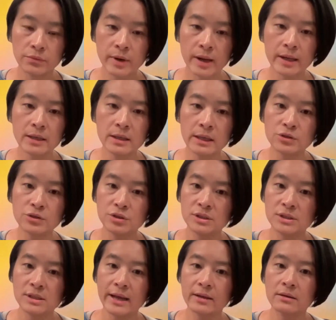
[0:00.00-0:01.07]
right? And
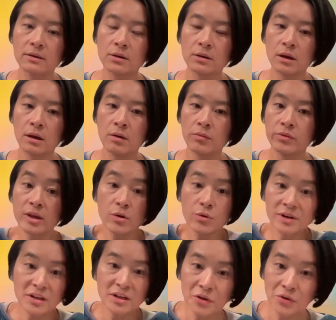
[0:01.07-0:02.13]
just like, oh, they
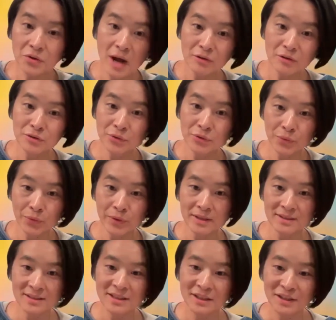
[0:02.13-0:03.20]
already knew how to do
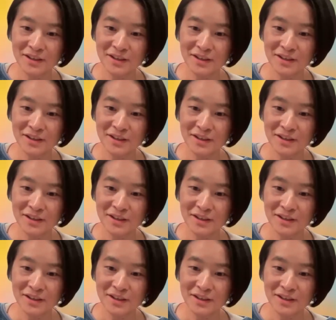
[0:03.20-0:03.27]
it.